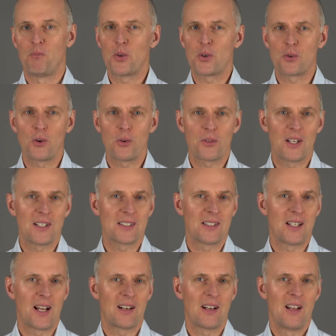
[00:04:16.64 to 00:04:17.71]
The truth is
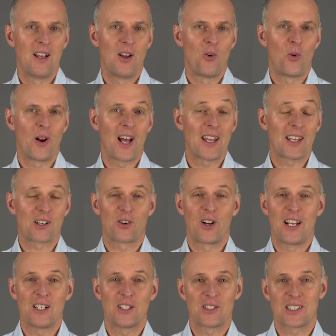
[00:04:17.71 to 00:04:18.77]
that when I
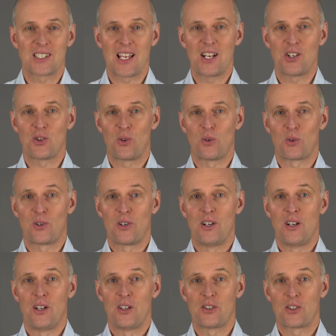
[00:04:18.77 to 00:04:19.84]
create a schedule or
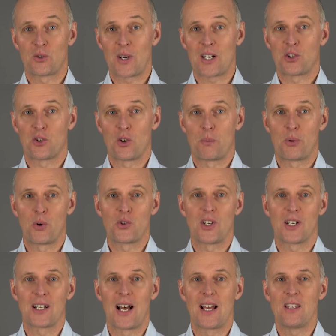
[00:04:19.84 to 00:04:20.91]
structure a
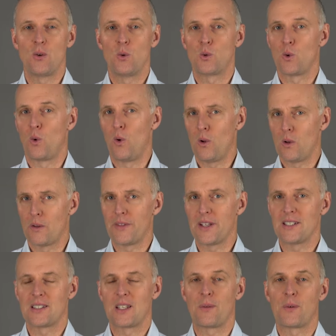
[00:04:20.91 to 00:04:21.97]
project, I use all of
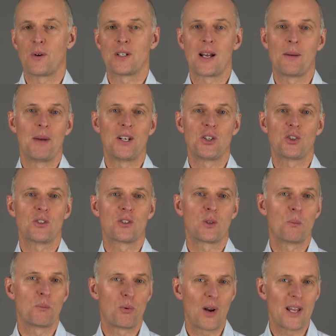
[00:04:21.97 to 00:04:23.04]
these different dimensions
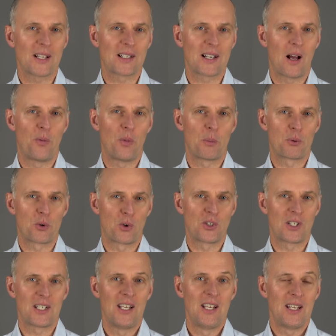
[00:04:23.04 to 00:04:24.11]
to break down the
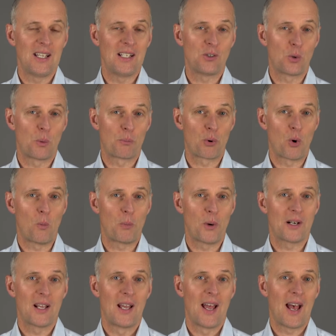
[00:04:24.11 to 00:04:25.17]
project into
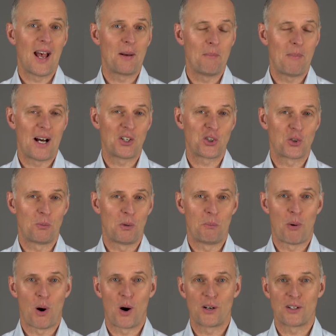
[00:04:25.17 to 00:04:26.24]
appropriate and manageable
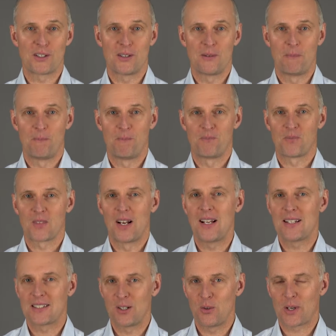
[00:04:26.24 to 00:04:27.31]
parts.
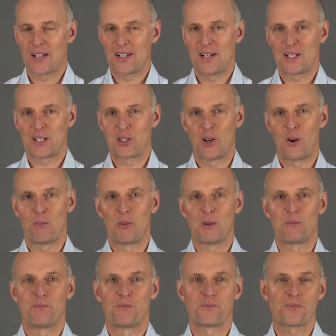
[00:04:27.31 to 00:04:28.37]
Let's look at an example.